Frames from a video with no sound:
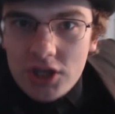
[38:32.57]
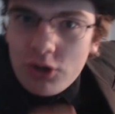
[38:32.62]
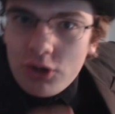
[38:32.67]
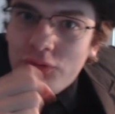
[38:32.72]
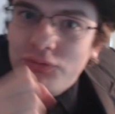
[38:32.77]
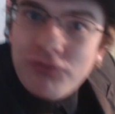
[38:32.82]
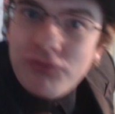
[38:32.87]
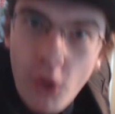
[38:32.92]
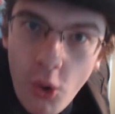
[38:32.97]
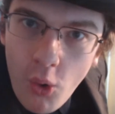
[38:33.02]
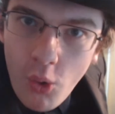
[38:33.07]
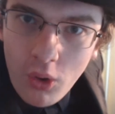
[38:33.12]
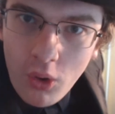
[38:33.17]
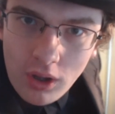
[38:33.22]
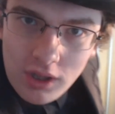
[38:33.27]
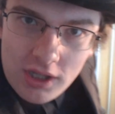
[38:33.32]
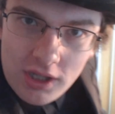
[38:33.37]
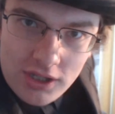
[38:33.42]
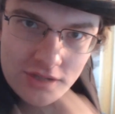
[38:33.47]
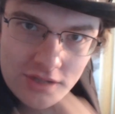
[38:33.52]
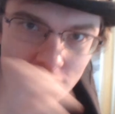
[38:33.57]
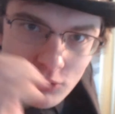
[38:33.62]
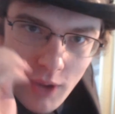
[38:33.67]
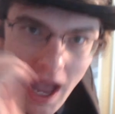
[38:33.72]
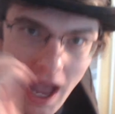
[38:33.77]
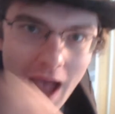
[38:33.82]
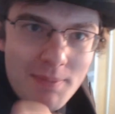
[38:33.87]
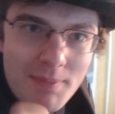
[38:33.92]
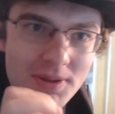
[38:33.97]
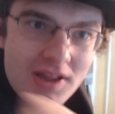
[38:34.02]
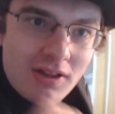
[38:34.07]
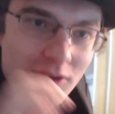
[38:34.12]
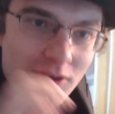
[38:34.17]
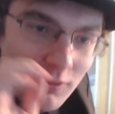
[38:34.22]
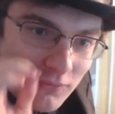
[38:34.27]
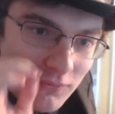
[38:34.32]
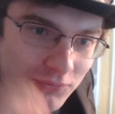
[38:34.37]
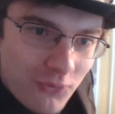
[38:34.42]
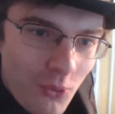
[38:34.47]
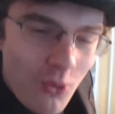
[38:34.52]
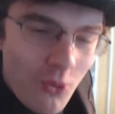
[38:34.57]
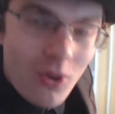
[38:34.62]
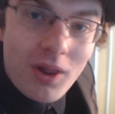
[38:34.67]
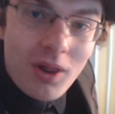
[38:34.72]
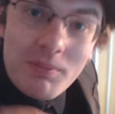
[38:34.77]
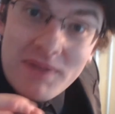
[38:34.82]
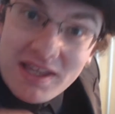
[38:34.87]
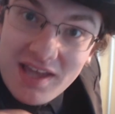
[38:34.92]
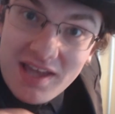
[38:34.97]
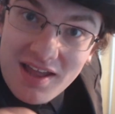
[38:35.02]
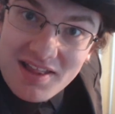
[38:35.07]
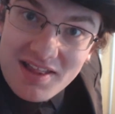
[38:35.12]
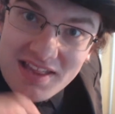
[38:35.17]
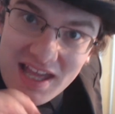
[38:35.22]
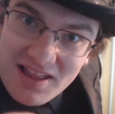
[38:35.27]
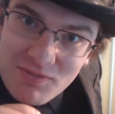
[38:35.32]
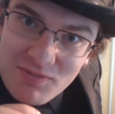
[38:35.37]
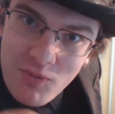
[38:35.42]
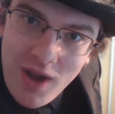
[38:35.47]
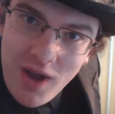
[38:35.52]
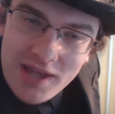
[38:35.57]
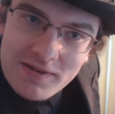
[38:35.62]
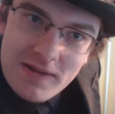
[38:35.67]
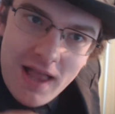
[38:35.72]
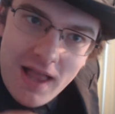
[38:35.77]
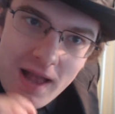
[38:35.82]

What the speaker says: fool! You absolute fool! Because guess what?